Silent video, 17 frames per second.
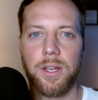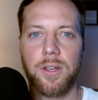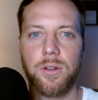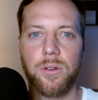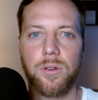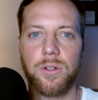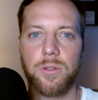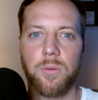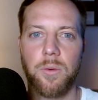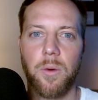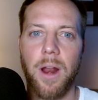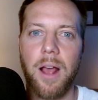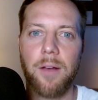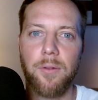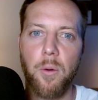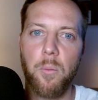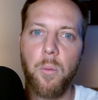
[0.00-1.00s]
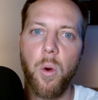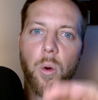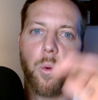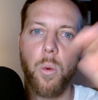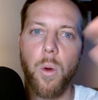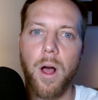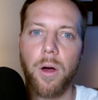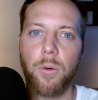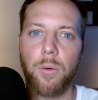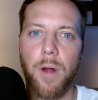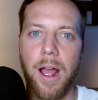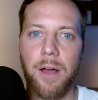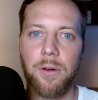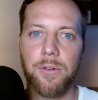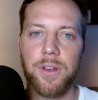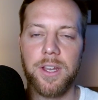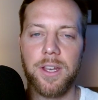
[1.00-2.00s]
do is we want to have a more
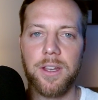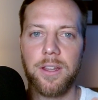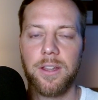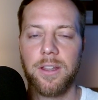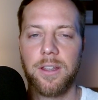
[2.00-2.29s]
well-rounded